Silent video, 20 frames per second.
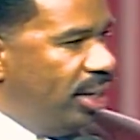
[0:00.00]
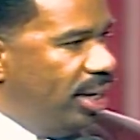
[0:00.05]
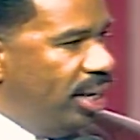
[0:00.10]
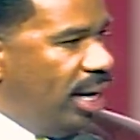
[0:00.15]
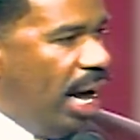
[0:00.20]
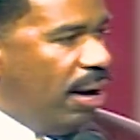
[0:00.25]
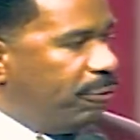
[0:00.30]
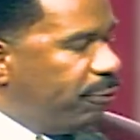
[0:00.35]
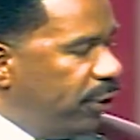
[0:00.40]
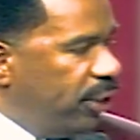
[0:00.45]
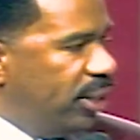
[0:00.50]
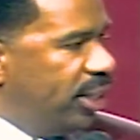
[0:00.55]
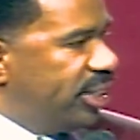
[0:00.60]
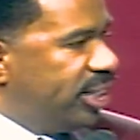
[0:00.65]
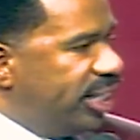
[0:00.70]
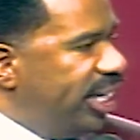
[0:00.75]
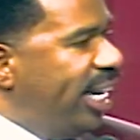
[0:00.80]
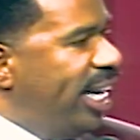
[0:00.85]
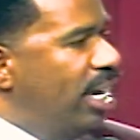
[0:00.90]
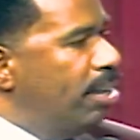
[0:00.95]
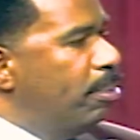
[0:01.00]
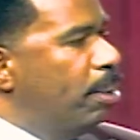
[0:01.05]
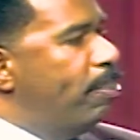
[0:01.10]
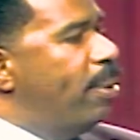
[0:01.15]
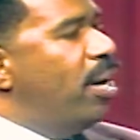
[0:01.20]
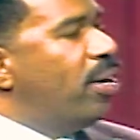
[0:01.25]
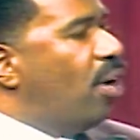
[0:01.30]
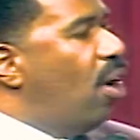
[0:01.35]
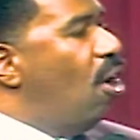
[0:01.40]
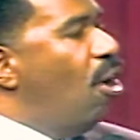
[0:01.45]
I feel the same
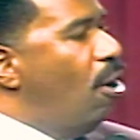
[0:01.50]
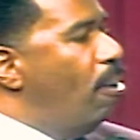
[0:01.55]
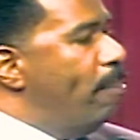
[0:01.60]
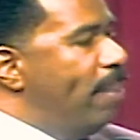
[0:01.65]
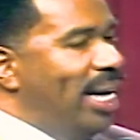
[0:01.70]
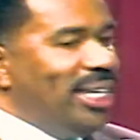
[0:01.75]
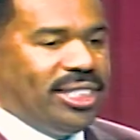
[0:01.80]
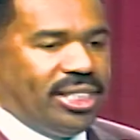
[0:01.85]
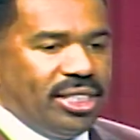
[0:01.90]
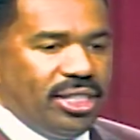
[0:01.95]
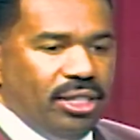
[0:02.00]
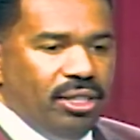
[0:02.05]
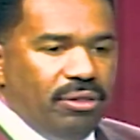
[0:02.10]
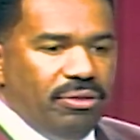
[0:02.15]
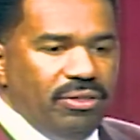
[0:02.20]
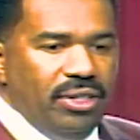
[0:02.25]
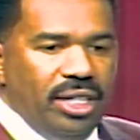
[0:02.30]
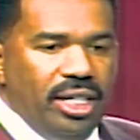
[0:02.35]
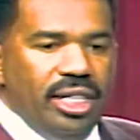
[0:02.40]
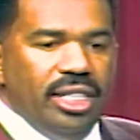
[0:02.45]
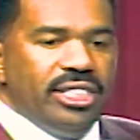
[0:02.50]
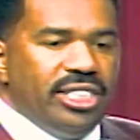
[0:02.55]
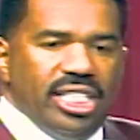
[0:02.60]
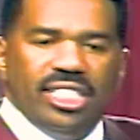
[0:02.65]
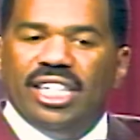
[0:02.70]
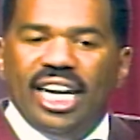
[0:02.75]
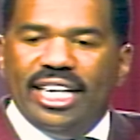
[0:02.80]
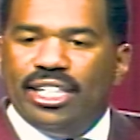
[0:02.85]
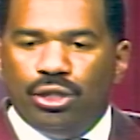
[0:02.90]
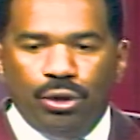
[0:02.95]
about all my stuff,
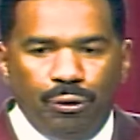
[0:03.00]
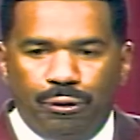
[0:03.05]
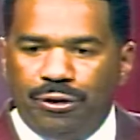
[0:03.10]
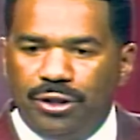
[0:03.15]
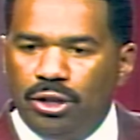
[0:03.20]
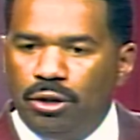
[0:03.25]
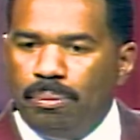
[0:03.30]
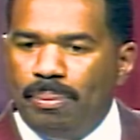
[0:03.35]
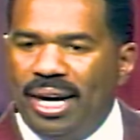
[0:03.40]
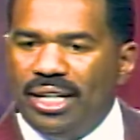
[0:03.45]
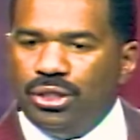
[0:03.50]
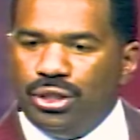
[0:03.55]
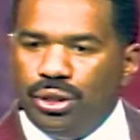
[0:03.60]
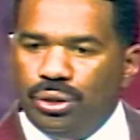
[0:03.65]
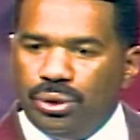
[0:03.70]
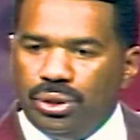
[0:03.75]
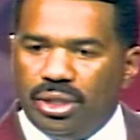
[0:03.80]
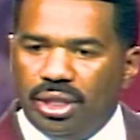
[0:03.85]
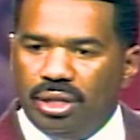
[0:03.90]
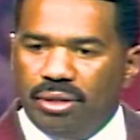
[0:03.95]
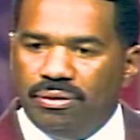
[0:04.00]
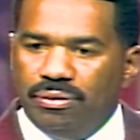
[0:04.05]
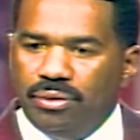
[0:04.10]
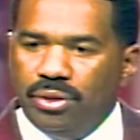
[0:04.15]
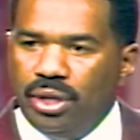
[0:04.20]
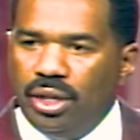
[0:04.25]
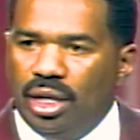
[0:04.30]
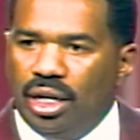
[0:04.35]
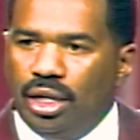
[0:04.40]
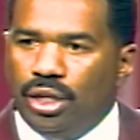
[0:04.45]
just like you feel about your stuff.
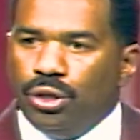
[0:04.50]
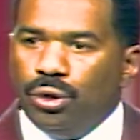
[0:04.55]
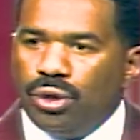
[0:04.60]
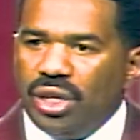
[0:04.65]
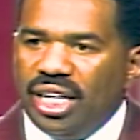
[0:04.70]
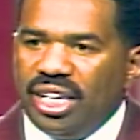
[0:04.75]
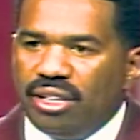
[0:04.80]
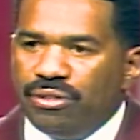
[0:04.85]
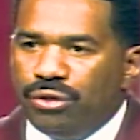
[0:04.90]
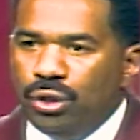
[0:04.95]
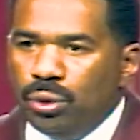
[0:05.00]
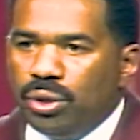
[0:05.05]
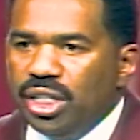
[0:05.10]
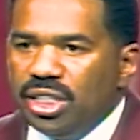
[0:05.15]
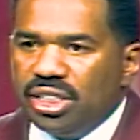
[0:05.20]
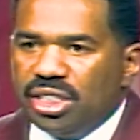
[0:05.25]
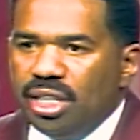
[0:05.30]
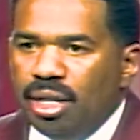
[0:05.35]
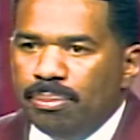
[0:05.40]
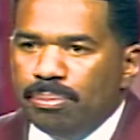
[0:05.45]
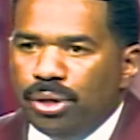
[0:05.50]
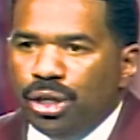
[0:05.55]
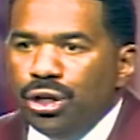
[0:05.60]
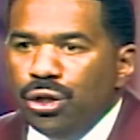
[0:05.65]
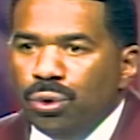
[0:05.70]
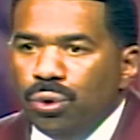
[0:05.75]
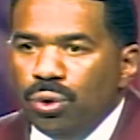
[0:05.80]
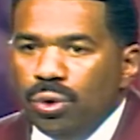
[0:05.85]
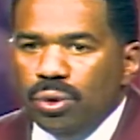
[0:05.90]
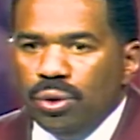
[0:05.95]
You think if you get something
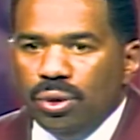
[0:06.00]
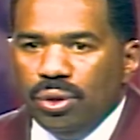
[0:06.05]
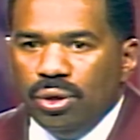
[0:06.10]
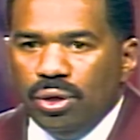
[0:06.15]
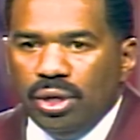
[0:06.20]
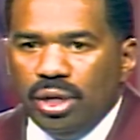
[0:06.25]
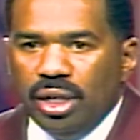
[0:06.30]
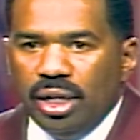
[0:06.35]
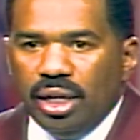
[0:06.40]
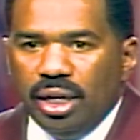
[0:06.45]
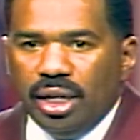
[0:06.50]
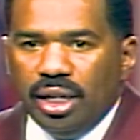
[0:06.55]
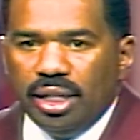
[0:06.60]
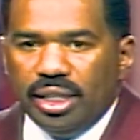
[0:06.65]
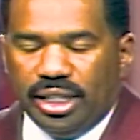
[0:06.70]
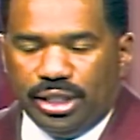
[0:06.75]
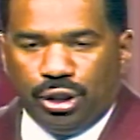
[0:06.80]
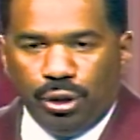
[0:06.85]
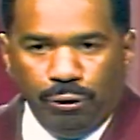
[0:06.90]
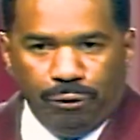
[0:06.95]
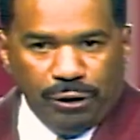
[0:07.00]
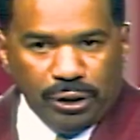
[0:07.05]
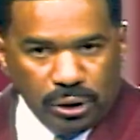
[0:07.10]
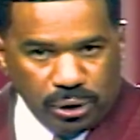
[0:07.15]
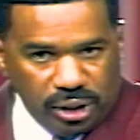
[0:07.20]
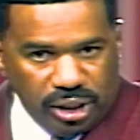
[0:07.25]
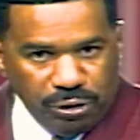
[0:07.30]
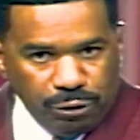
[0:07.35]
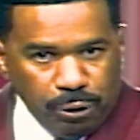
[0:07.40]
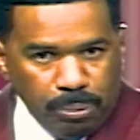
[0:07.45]
new, that you feel
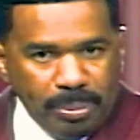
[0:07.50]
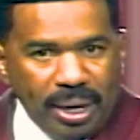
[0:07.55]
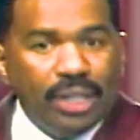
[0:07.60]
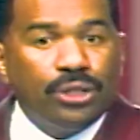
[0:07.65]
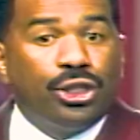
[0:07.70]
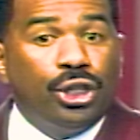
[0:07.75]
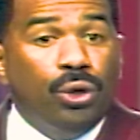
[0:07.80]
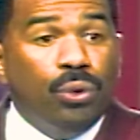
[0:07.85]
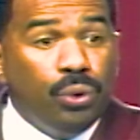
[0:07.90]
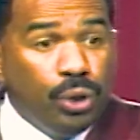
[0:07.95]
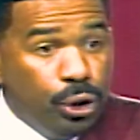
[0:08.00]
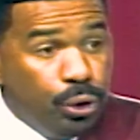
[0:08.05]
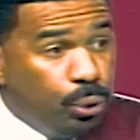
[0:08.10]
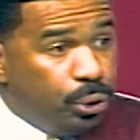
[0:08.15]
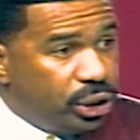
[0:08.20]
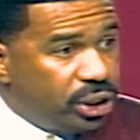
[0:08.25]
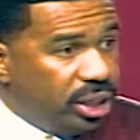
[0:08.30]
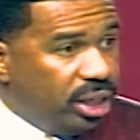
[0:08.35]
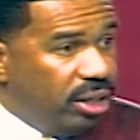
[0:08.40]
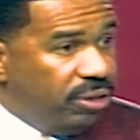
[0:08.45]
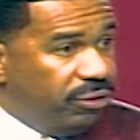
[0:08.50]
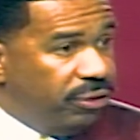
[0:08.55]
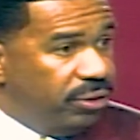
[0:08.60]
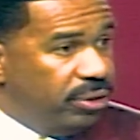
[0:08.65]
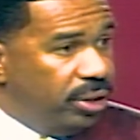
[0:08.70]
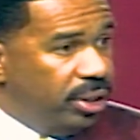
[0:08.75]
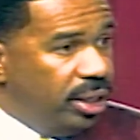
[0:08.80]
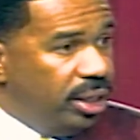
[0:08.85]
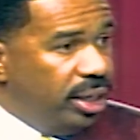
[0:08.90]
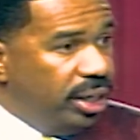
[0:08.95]
different about your new stuff
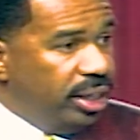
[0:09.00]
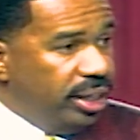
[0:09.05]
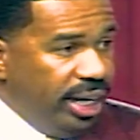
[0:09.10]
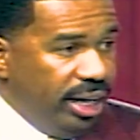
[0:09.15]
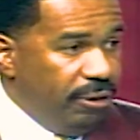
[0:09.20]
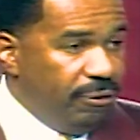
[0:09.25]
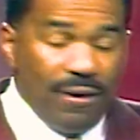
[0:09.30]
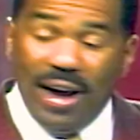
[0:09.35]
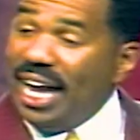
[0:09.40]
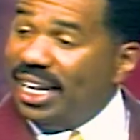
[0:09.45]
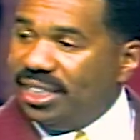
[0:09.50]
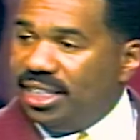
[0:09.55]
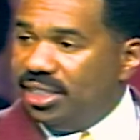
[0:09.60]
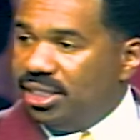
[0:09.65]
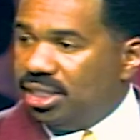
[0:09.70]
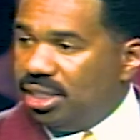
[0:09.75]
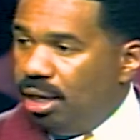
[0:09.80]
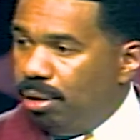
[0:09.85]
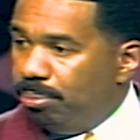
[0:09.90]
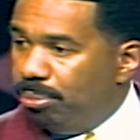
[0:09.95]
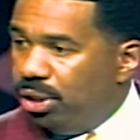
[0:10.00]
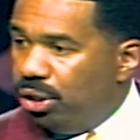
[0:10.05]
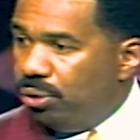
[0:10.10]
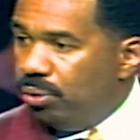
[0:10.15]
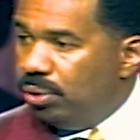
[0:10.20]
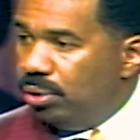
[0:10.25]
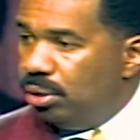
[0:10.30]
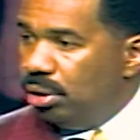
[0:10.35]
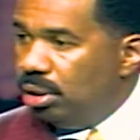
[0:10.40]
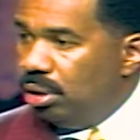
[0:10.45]
than if I get something
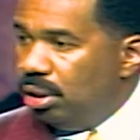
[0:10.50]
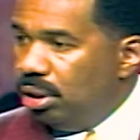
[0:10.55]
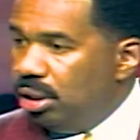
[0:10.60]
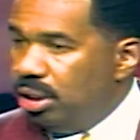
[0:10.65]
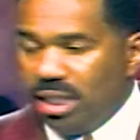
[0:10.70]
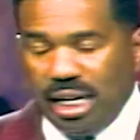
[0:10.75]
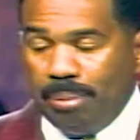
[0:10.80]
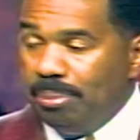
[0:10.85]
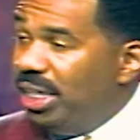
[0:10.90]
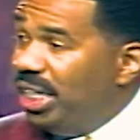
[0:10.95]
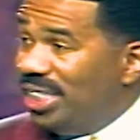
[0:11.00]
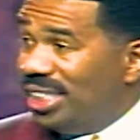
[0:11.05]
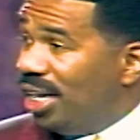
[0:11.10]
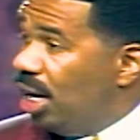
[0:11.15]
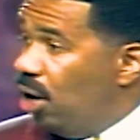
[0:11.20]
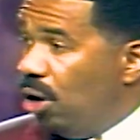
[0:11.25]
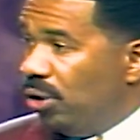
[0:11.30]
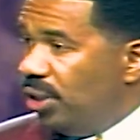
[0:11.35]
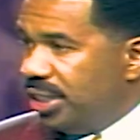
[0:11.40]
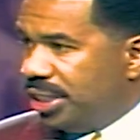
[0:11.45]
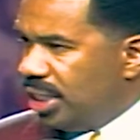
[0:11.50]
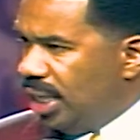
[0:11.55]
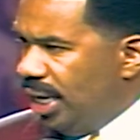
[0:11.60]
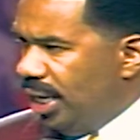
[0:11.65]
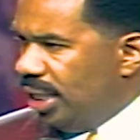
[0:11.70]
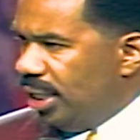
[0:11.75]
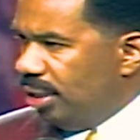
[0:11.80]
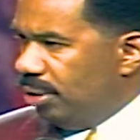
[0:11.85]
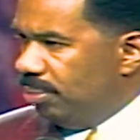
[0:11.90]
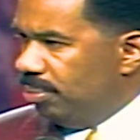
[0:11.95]
new? Damn it, it's all the
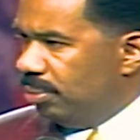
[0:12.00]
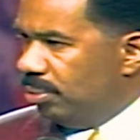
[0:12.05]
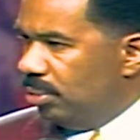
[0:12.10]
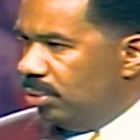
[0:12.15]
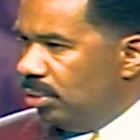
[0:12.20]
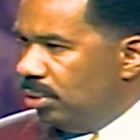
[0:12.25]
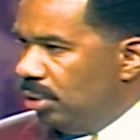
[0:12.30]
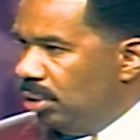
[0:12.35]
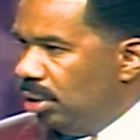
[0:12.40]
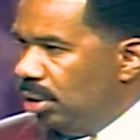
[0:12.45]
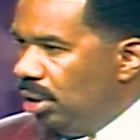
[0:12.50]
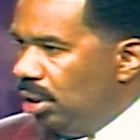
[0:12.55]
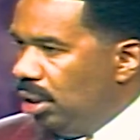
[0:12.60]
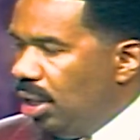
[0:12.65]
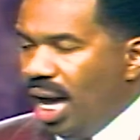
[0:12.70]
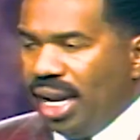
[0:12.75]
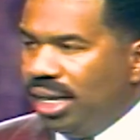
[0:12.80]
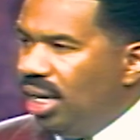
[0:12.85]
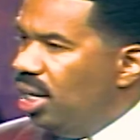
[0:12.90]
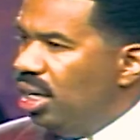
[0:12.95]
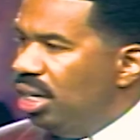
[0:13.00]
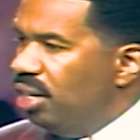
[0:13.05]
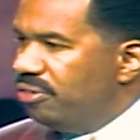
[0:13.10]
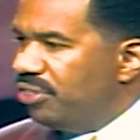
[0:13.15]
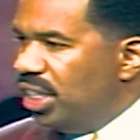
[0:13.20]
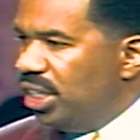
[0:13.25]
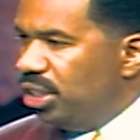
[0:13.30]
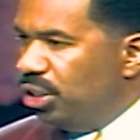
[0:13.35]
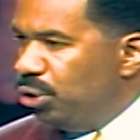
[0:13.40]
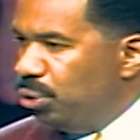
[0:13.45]
same. I love
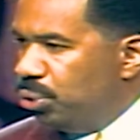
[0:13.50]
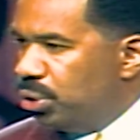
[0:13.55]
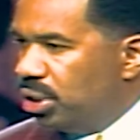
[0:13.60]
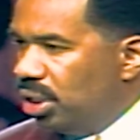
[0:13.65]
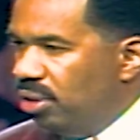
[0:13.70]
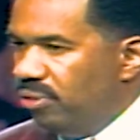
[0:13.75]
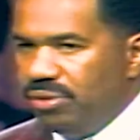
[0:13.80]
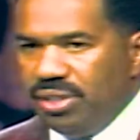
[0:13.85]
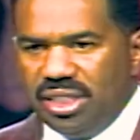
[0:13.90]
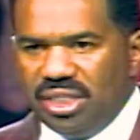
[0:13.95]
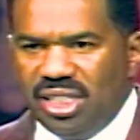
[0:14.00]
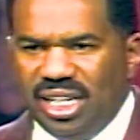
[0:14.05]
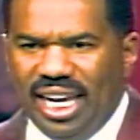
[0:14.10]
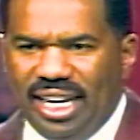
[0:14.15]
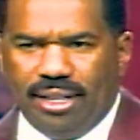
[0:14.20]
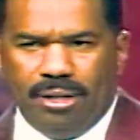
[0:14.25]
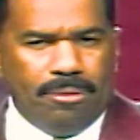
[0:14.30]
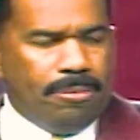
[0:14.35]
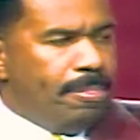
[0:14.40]
getting new stuff. It's like,